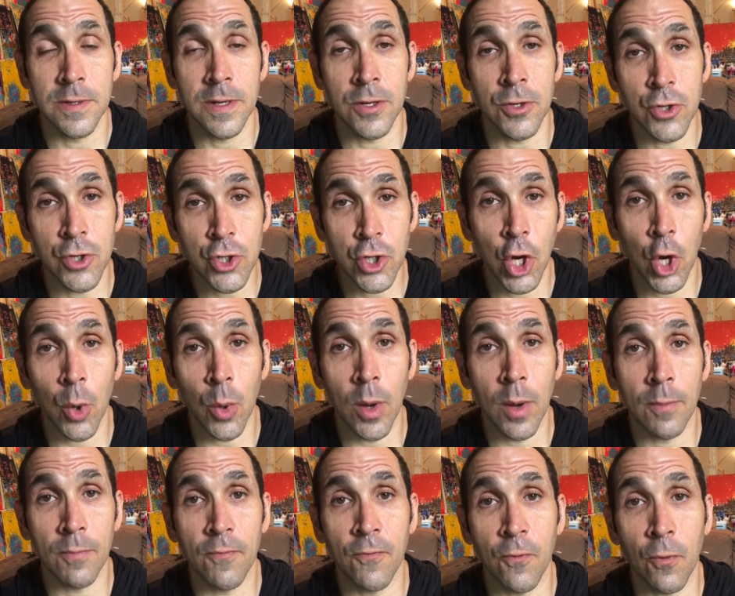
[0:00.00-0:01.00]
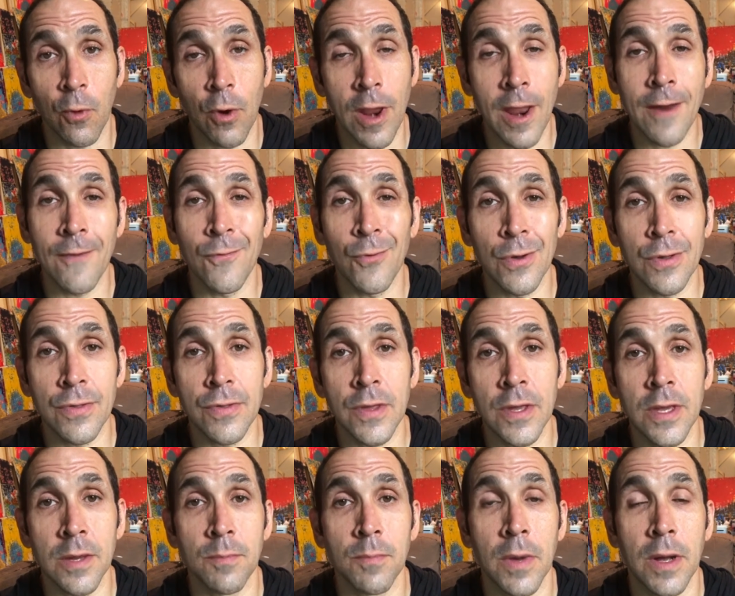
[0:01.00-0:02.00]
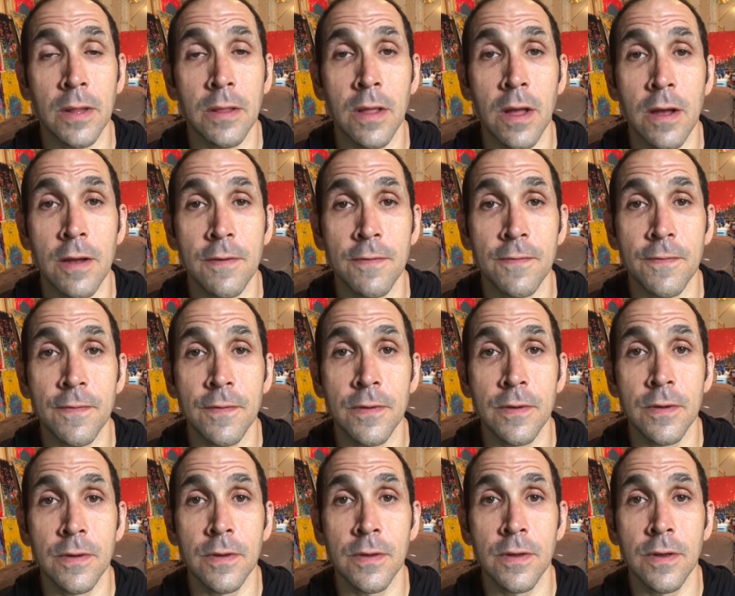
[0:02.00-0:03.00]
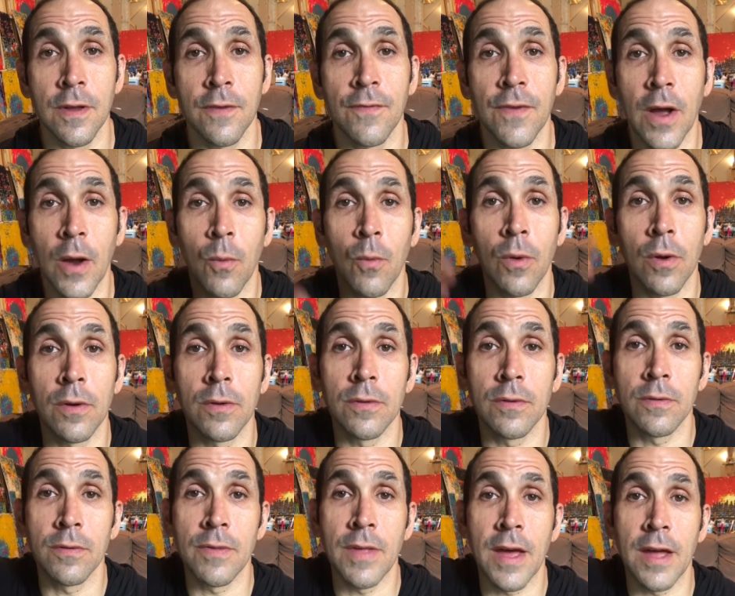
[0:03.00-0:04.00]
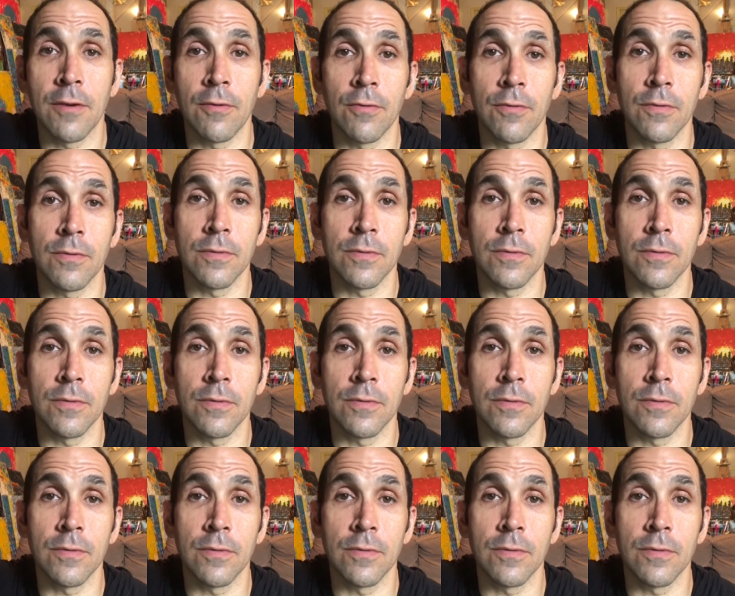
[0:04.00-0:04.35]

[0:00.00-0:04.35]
and show up for everything in my life if I want that